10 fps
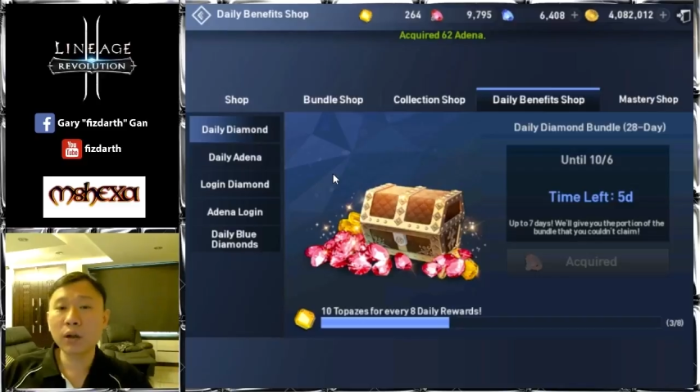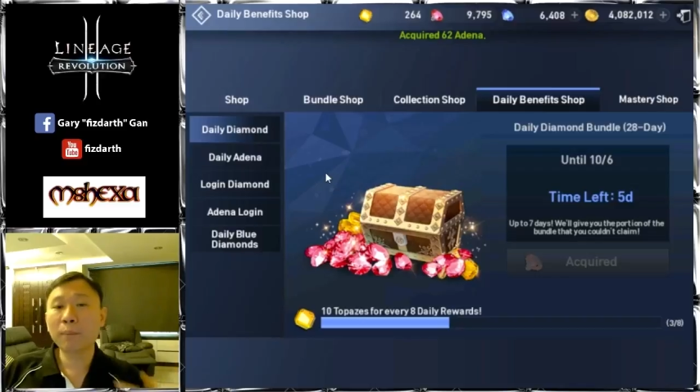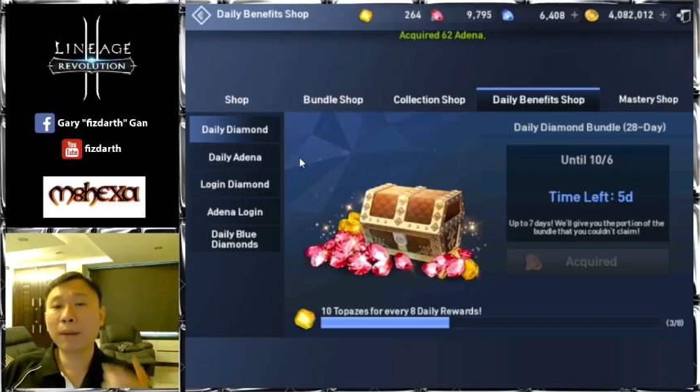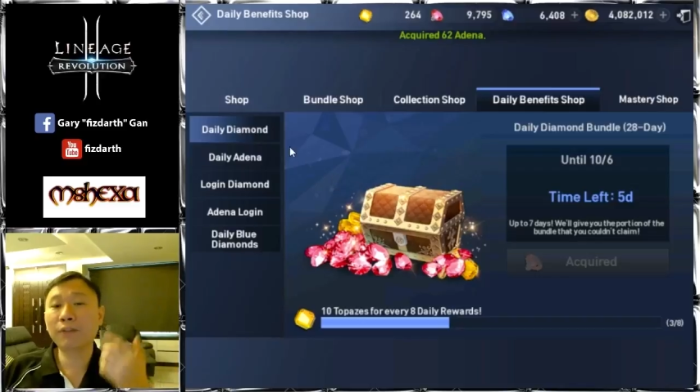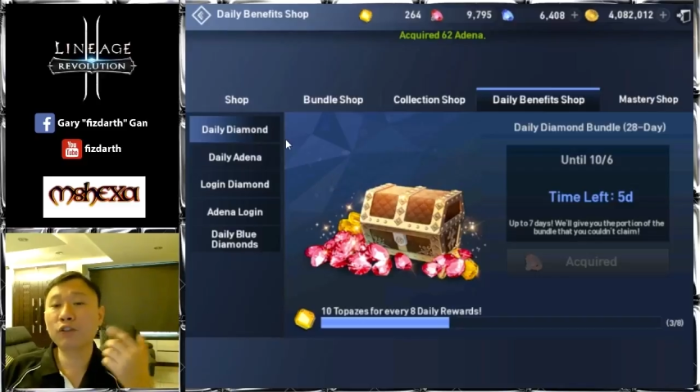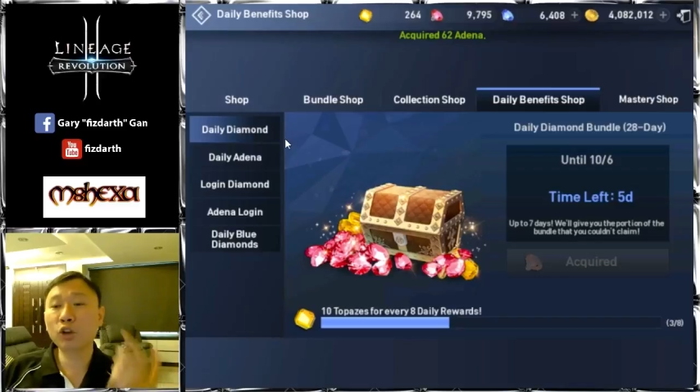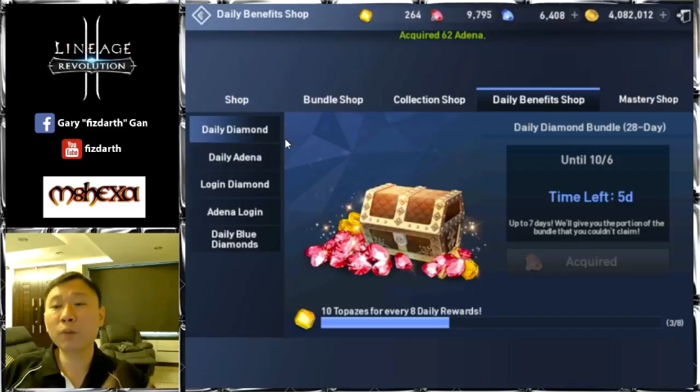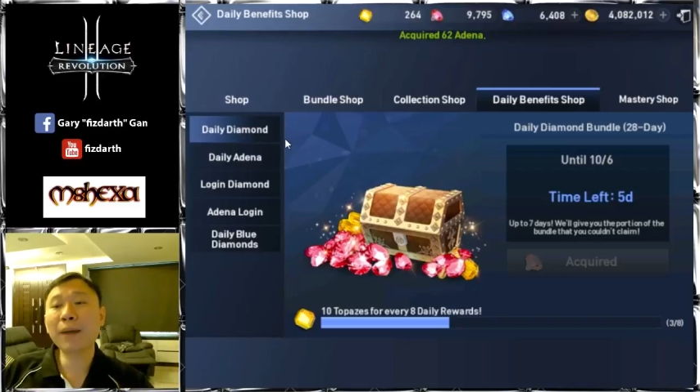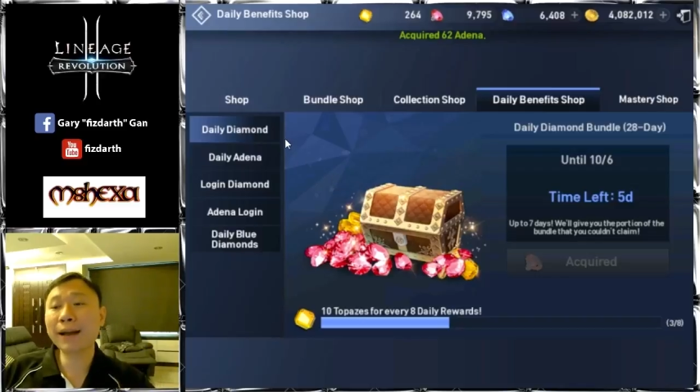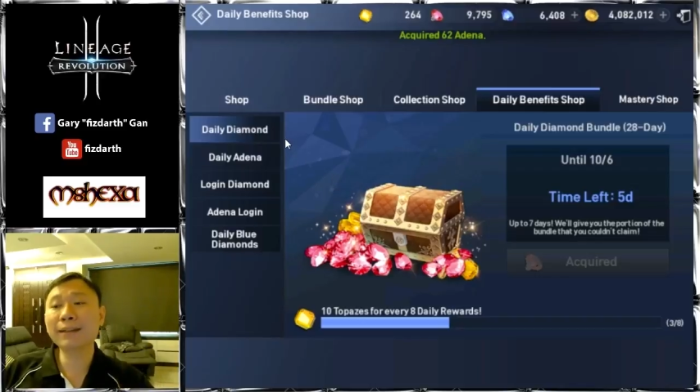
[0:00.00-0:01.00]
But if you don't
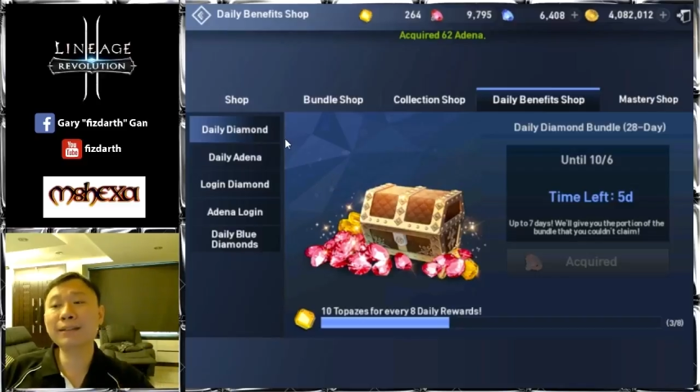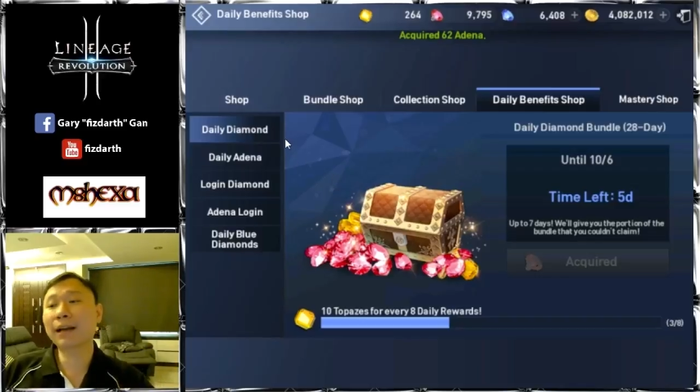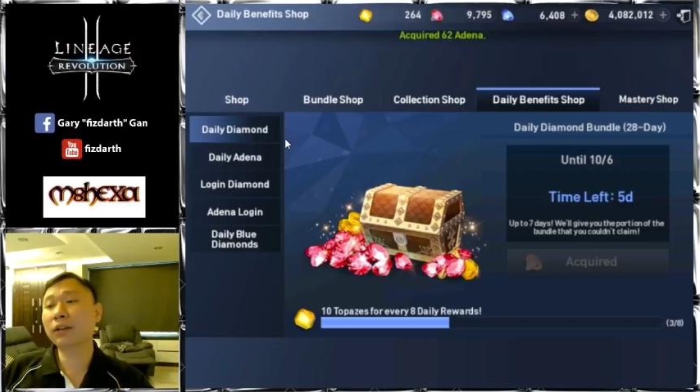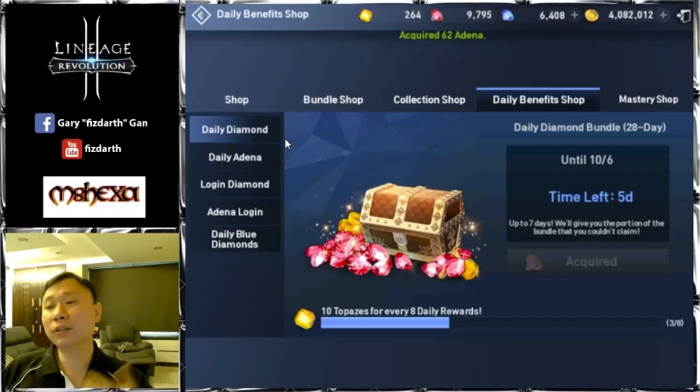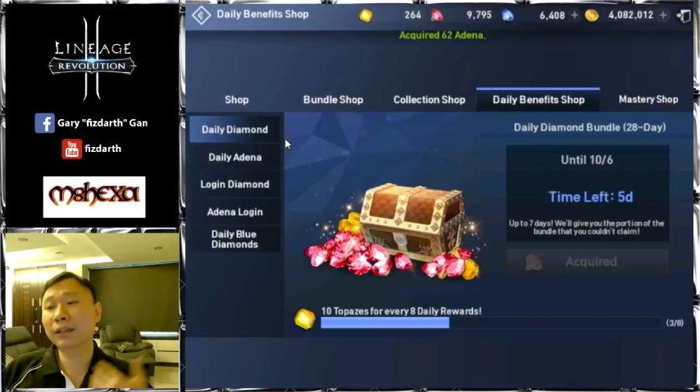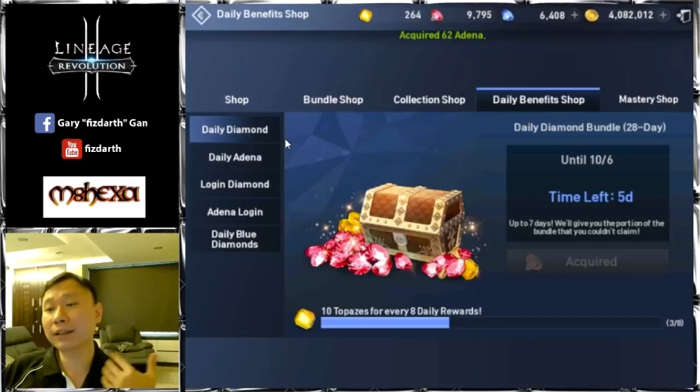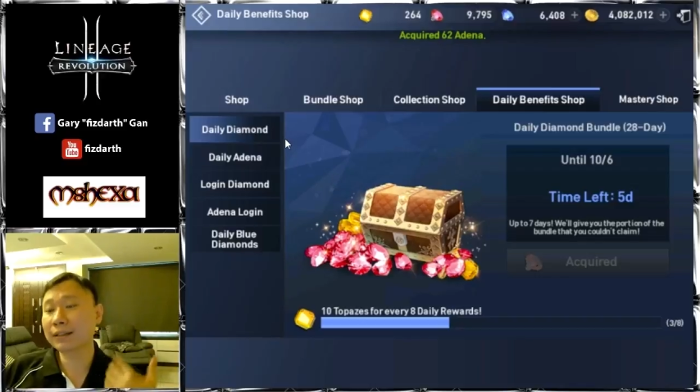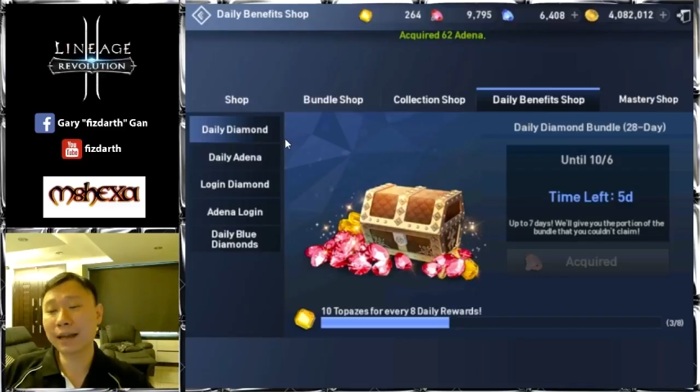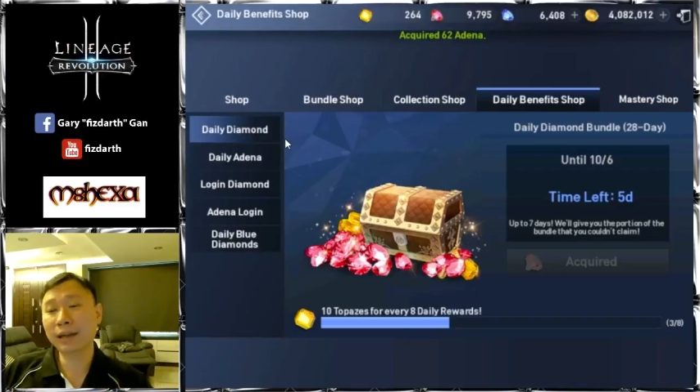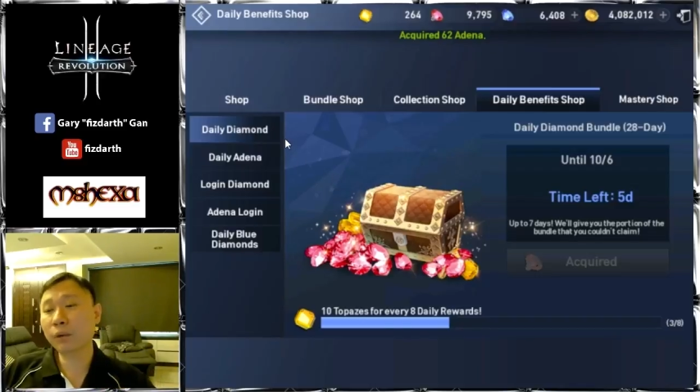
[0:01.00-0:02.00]
buy this, I don't think
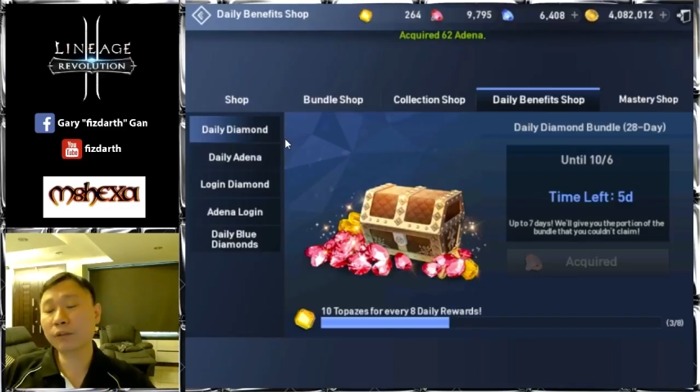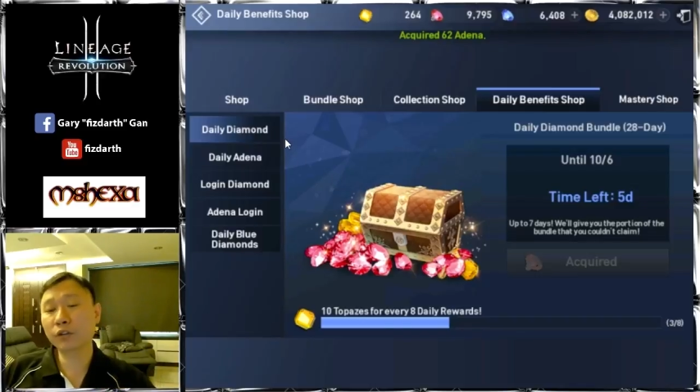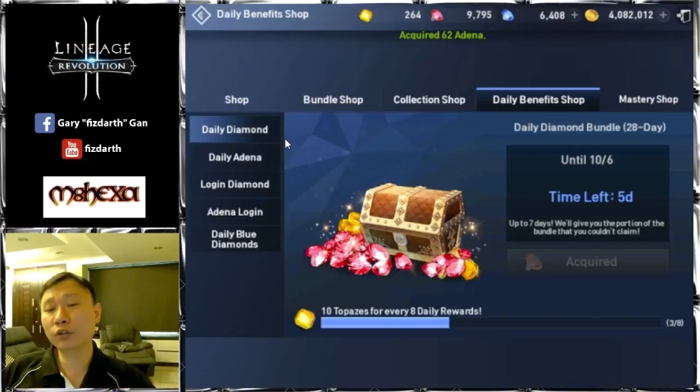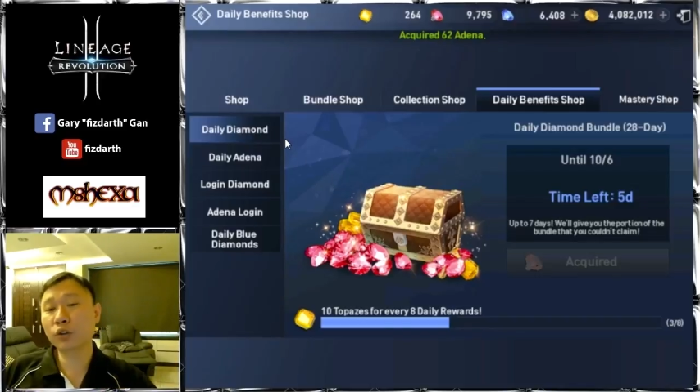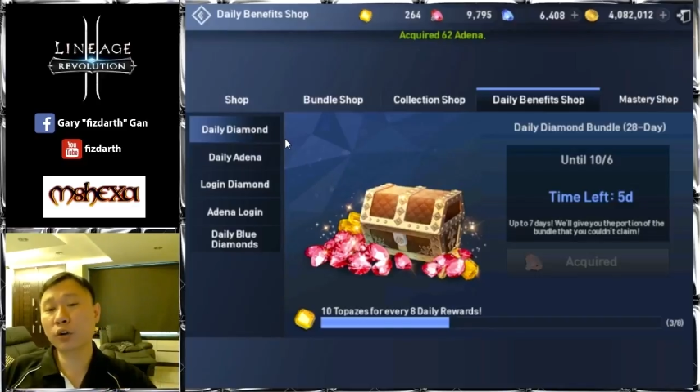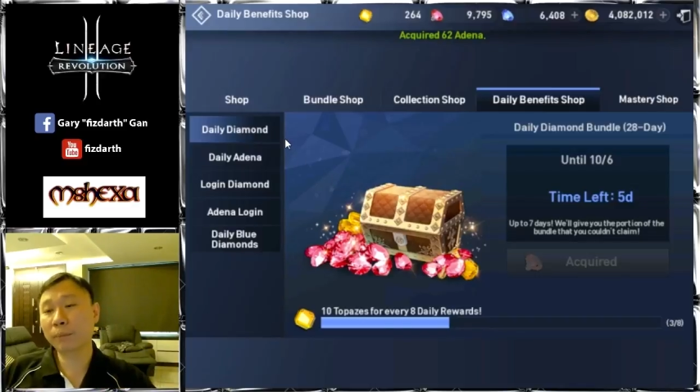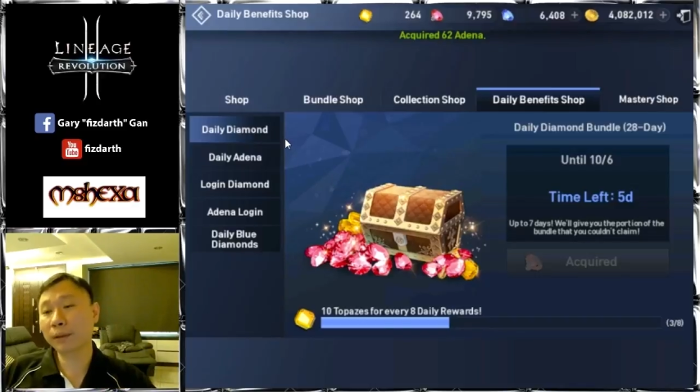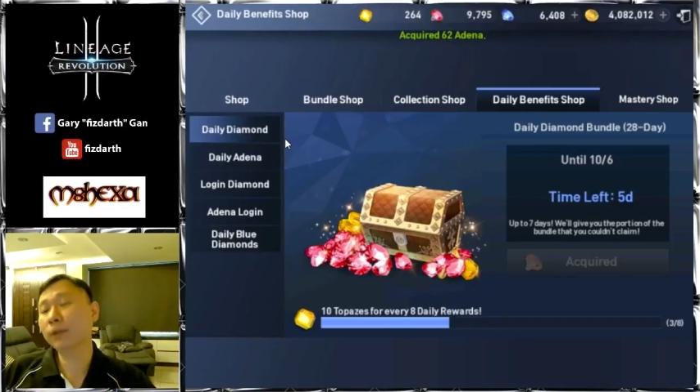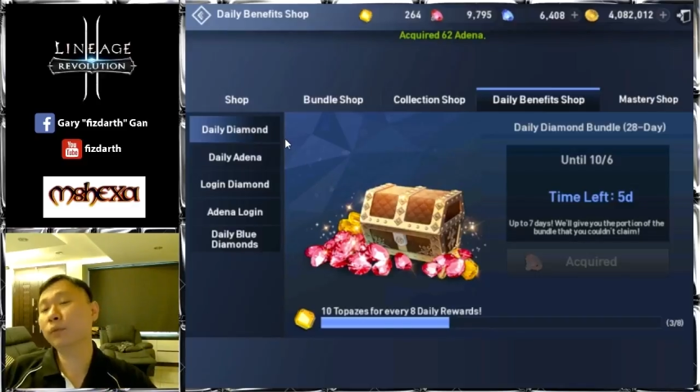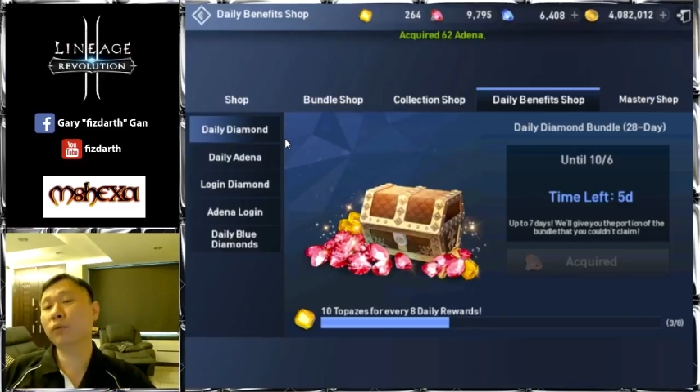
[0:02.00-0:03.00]
there's any way for you to compete